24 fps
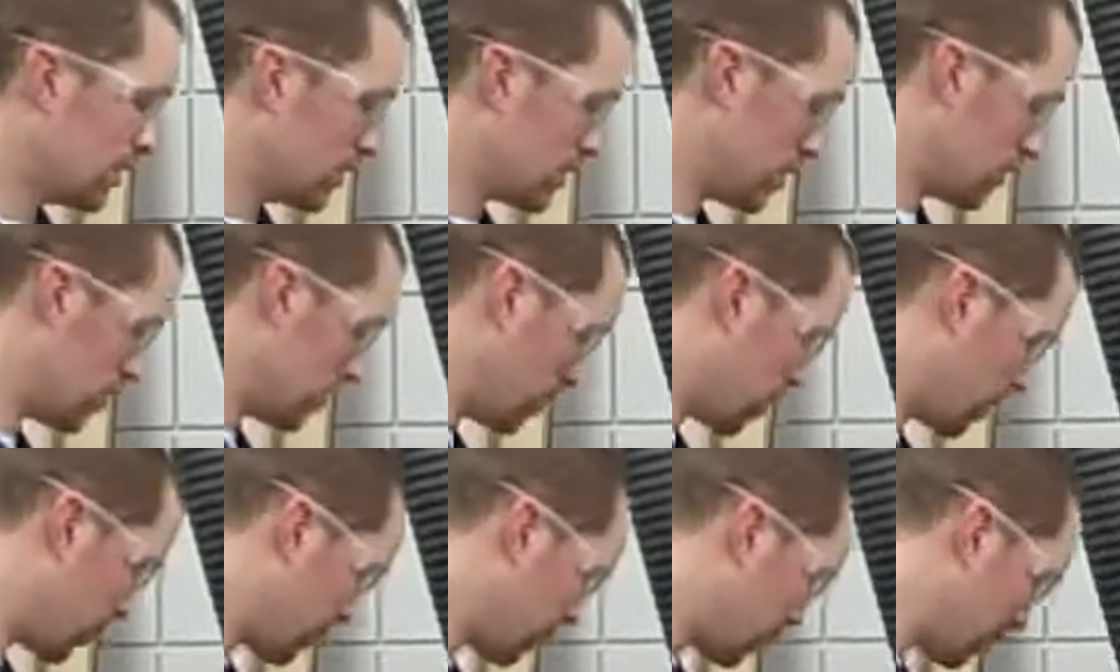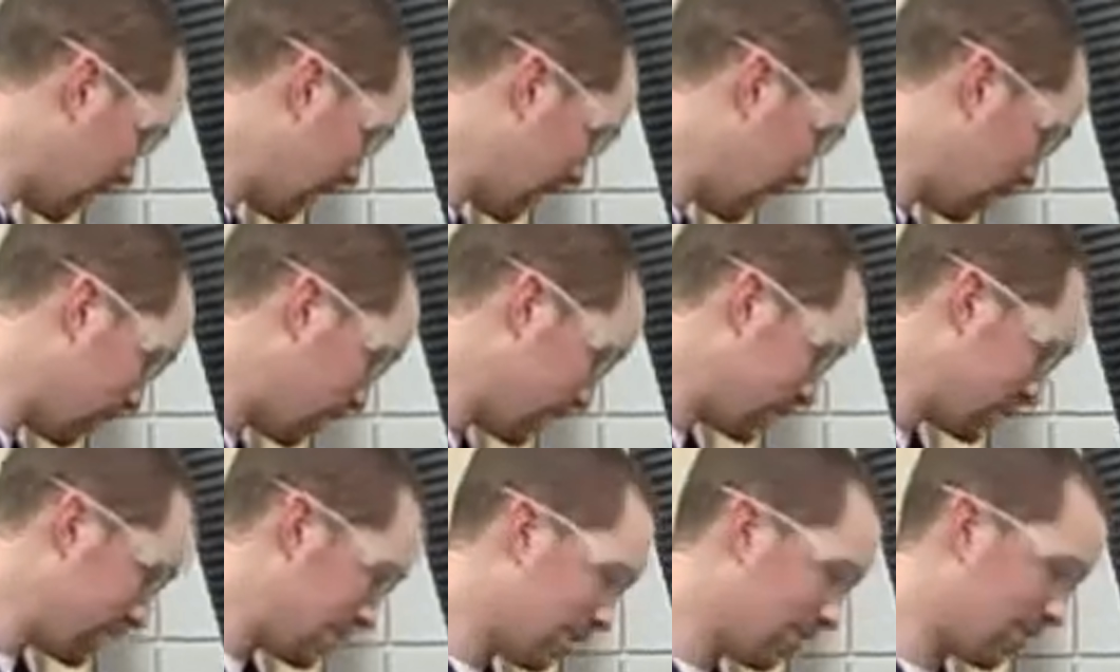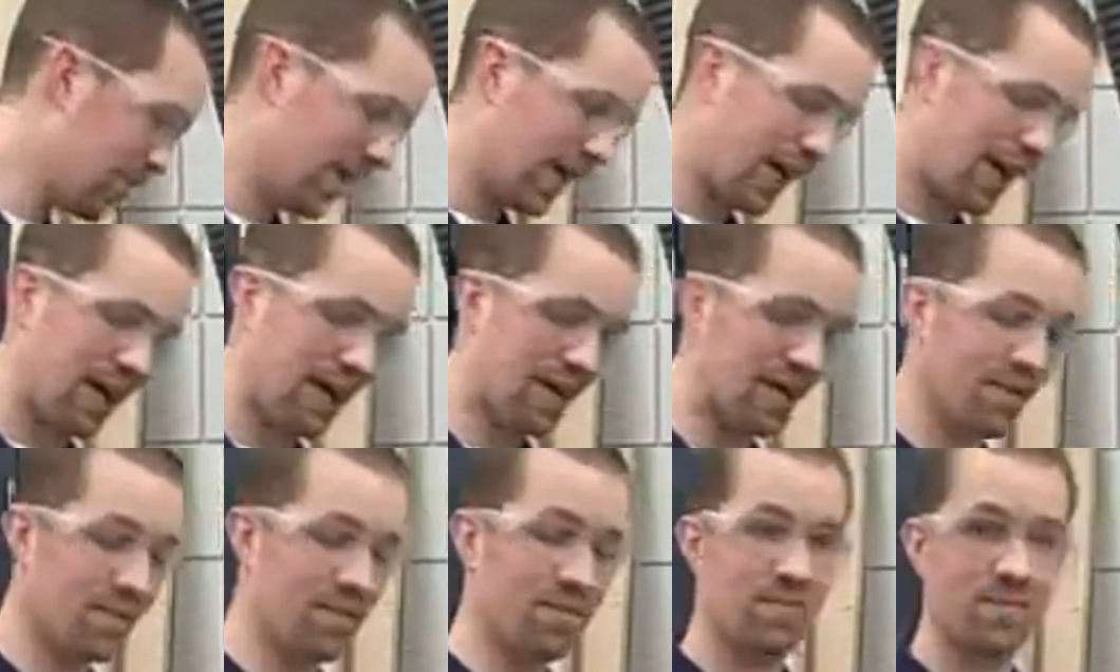So for that reason, if I
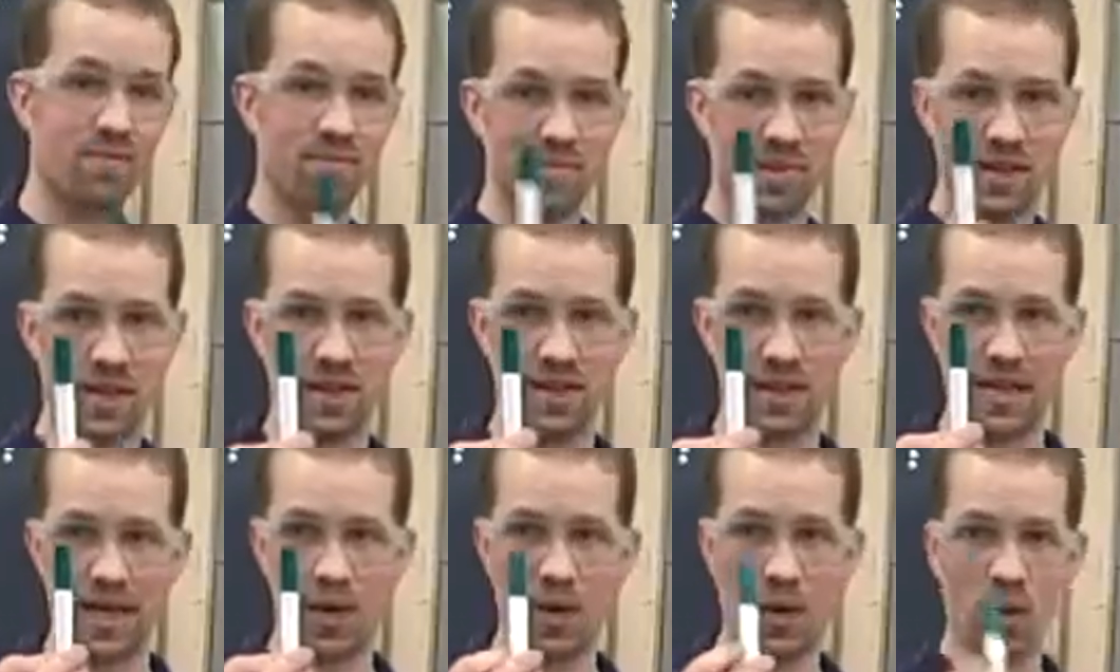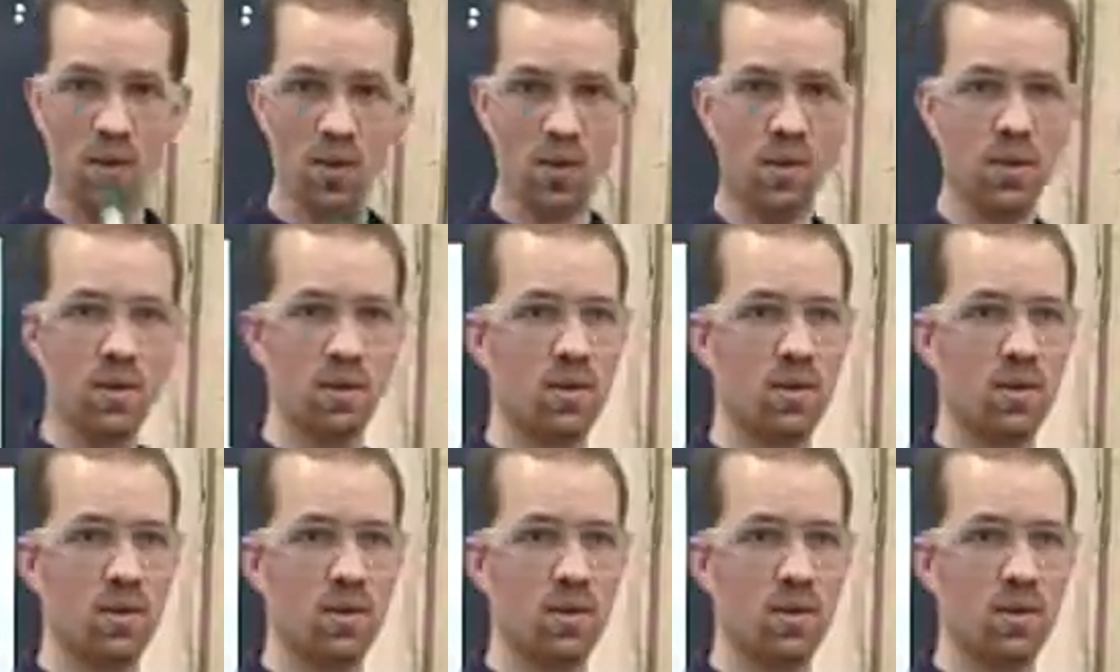had a dowel,